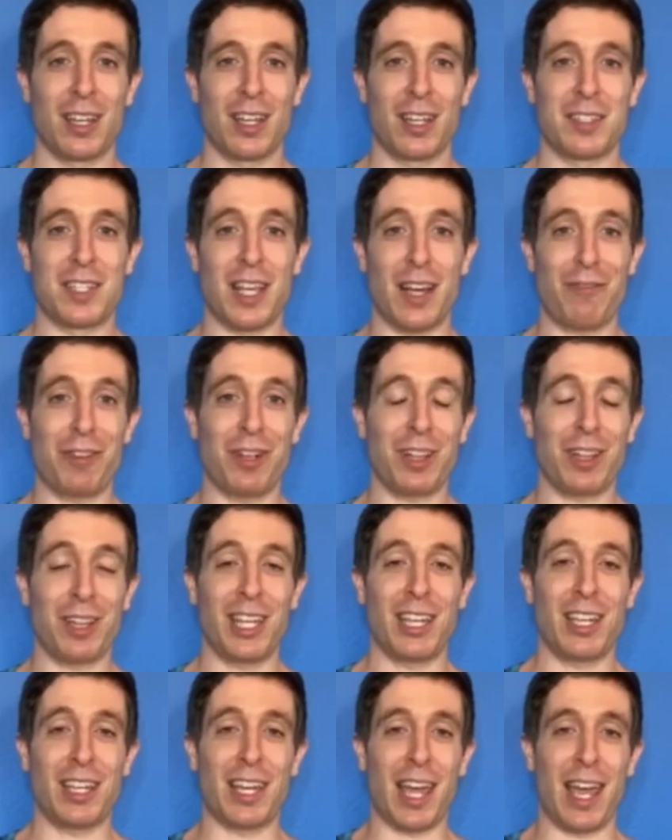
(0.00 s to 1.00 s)

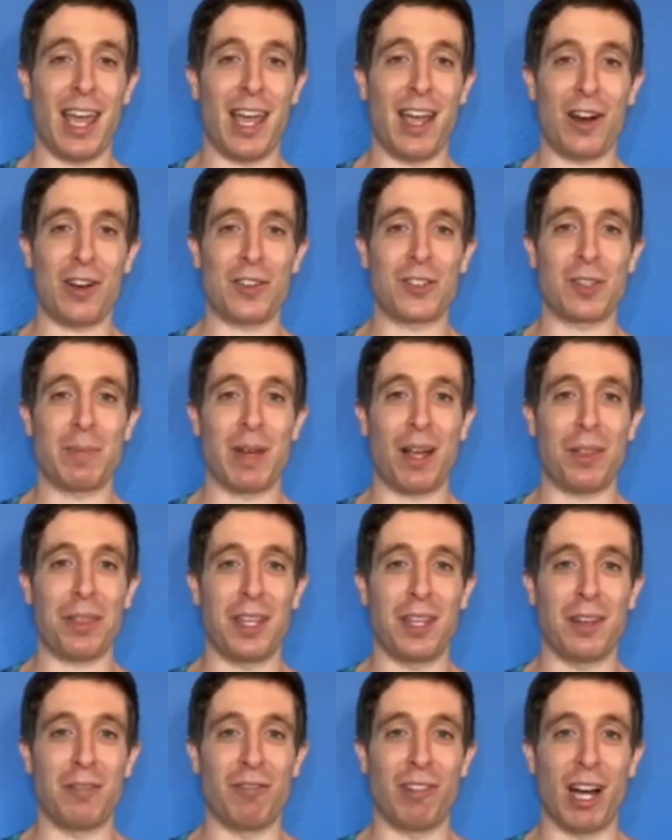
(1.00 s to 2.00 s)
definitely cares about the
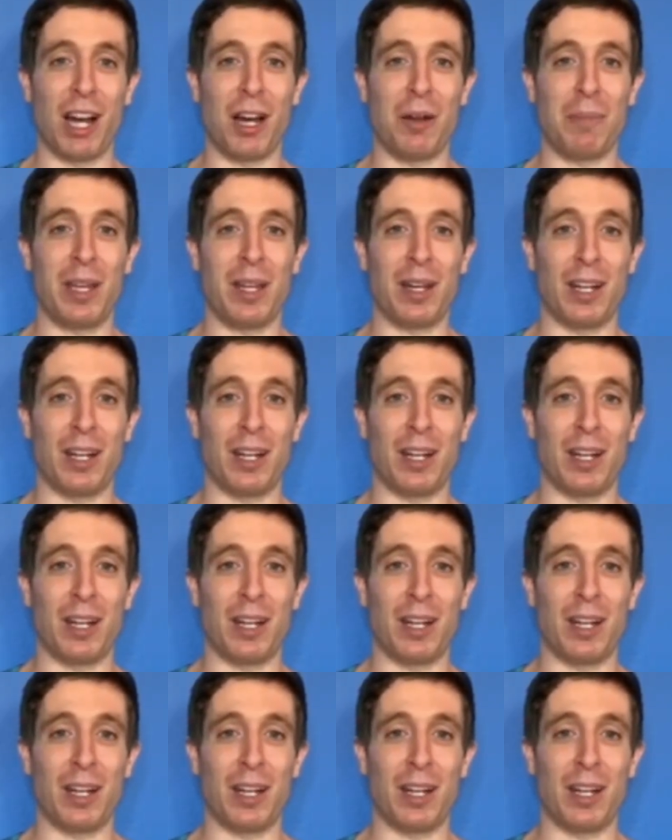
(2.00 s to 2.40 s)
environment